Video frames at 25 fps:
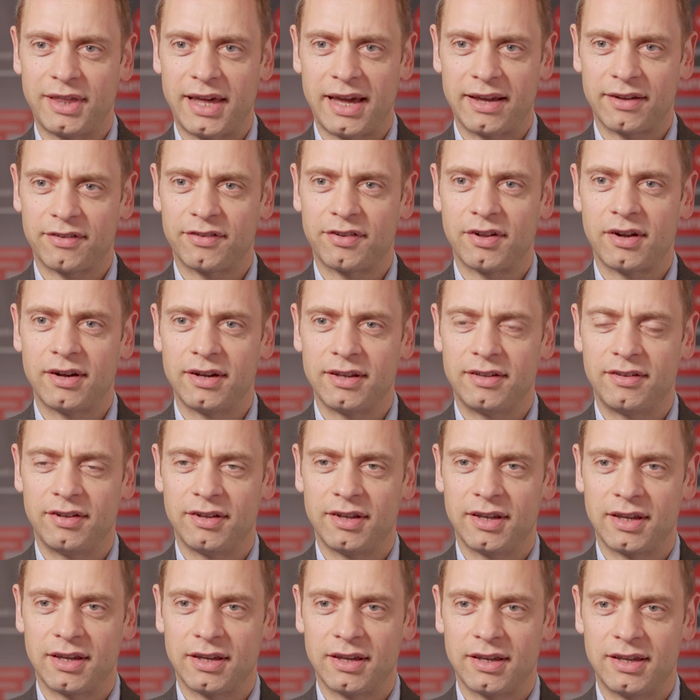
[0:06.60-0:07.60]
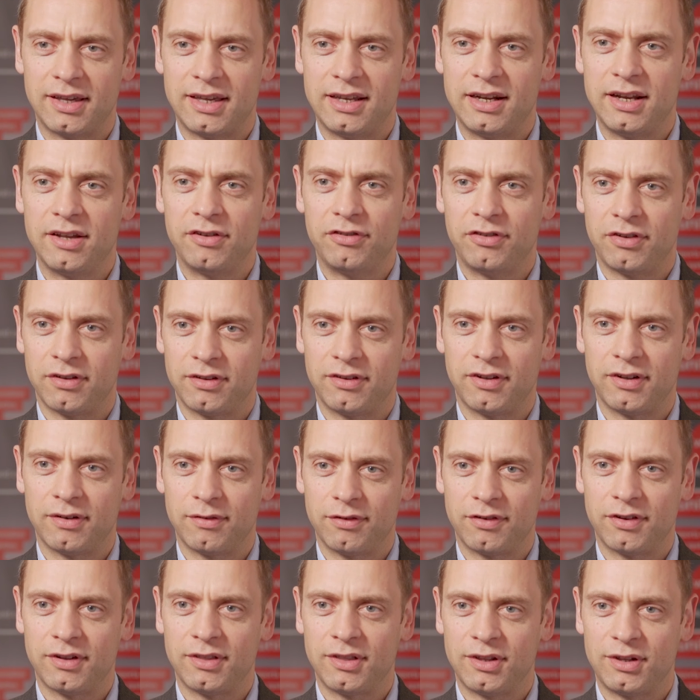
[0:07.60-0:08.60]
of the exciting
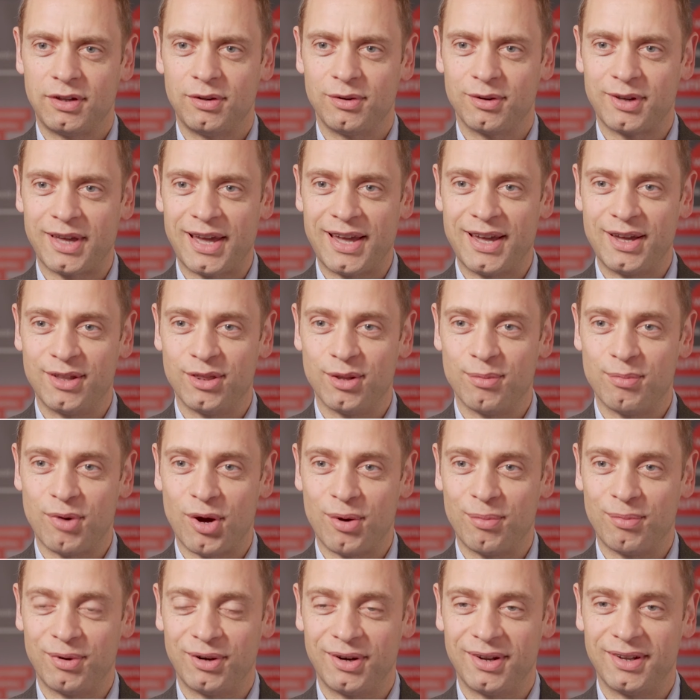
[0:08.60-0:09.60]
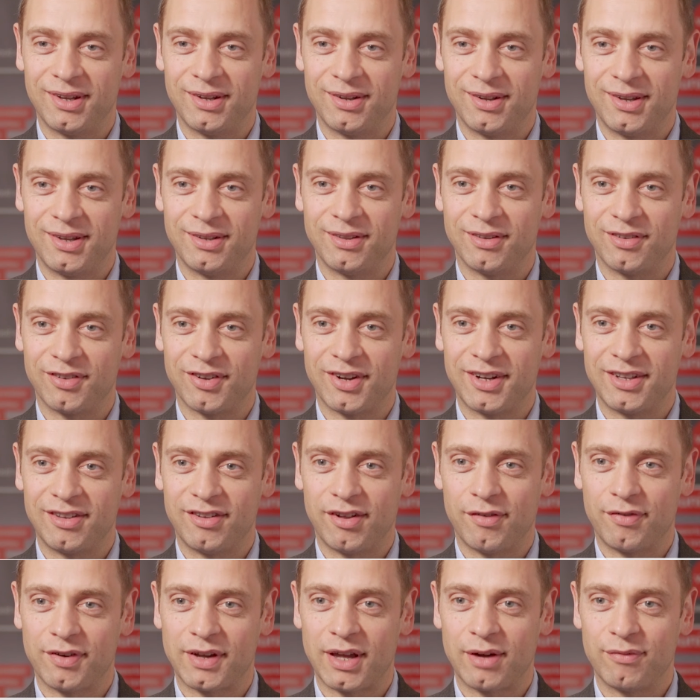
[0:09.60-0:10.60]
initiatives in the UK at the moment and
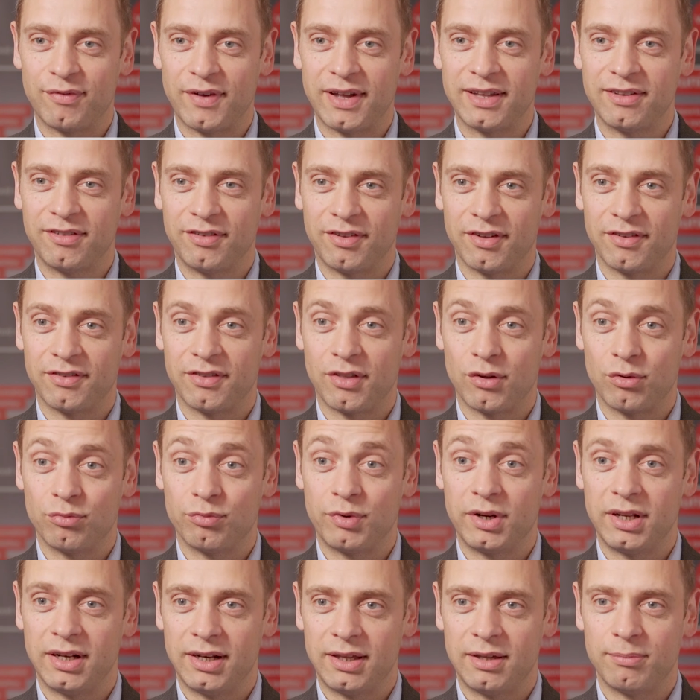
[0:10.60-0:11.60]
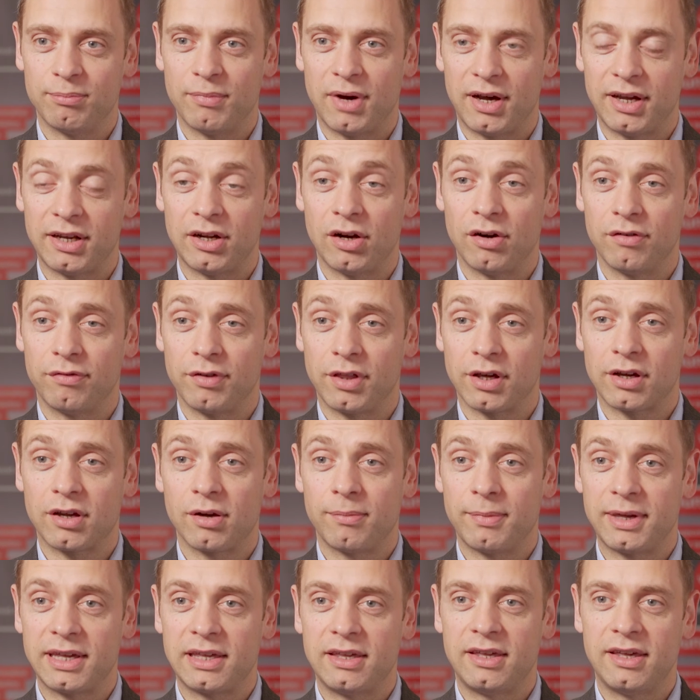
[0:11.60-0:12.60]
scientific advances that really might, over the
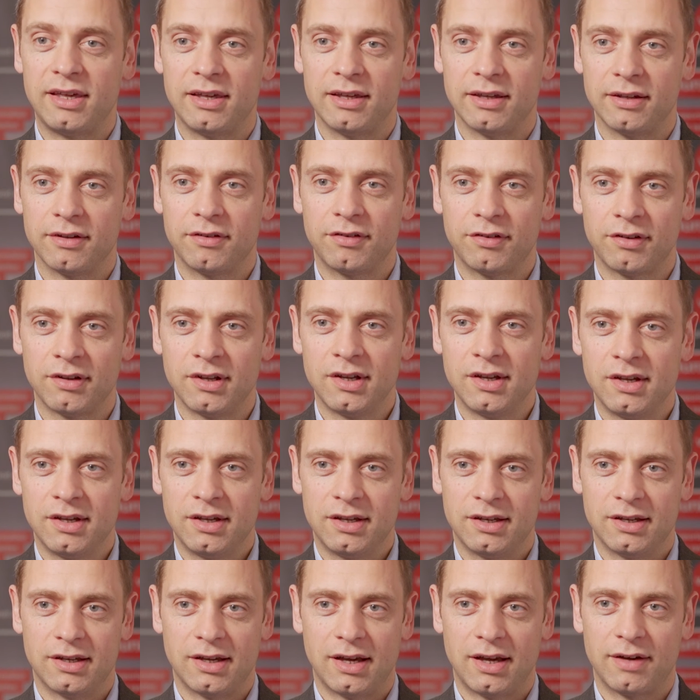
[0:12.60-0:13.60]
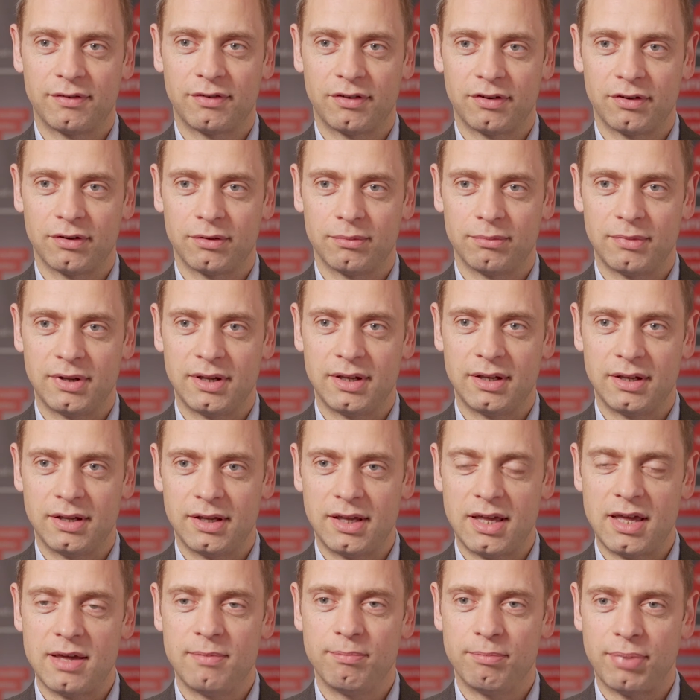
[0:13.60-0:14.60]
coming years, have some
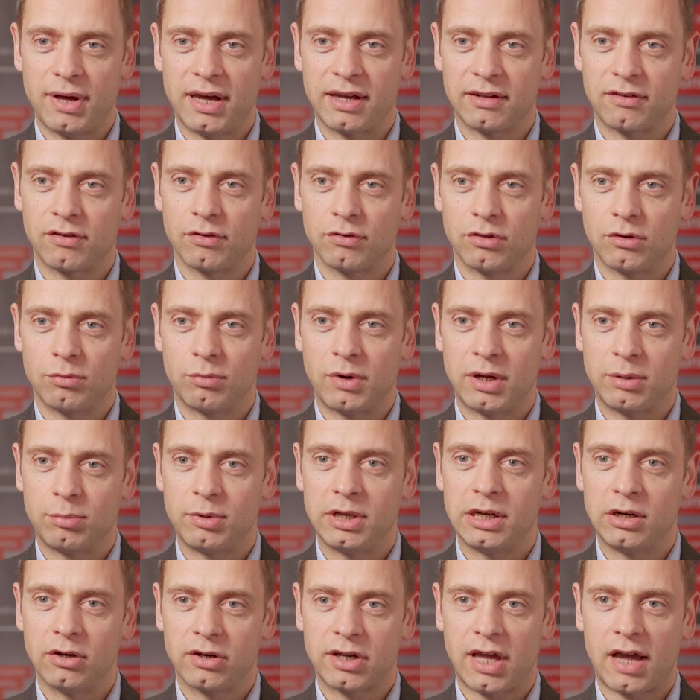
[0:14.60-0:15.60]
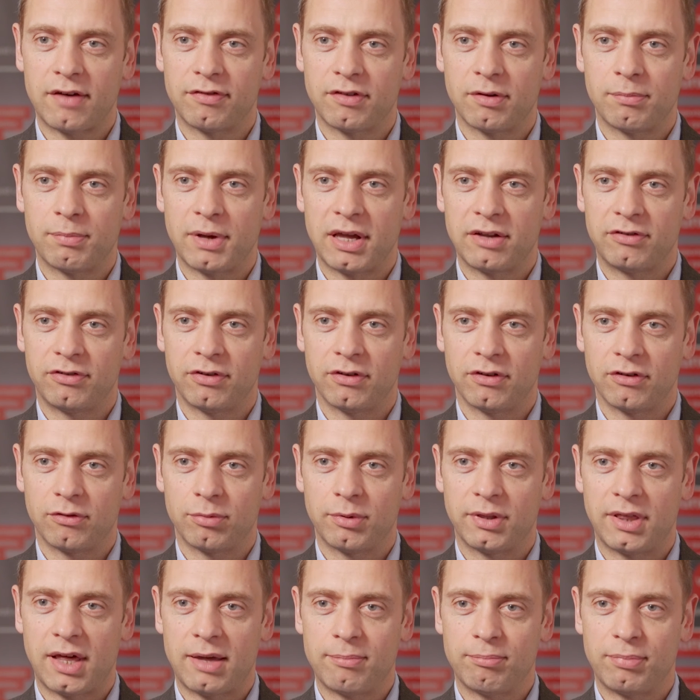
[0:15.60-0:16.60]
impact on the way we look after patients
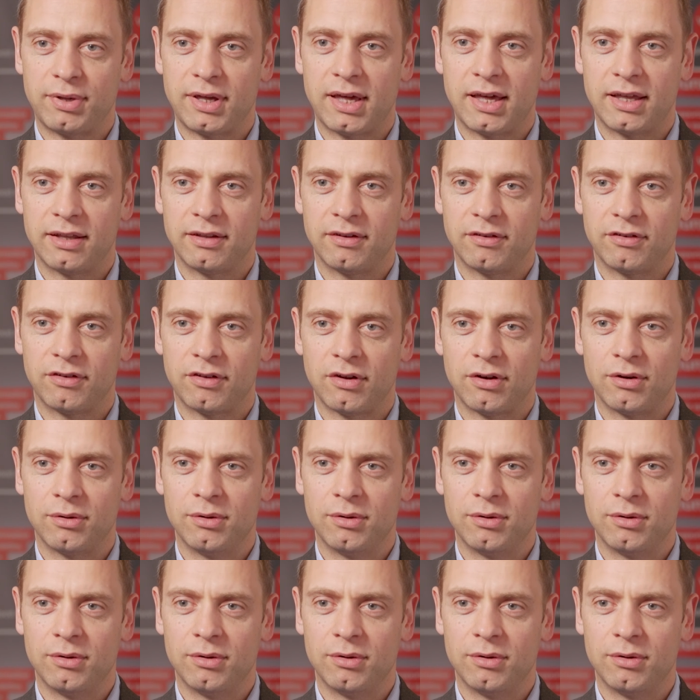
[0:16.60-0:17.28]
with MPNs.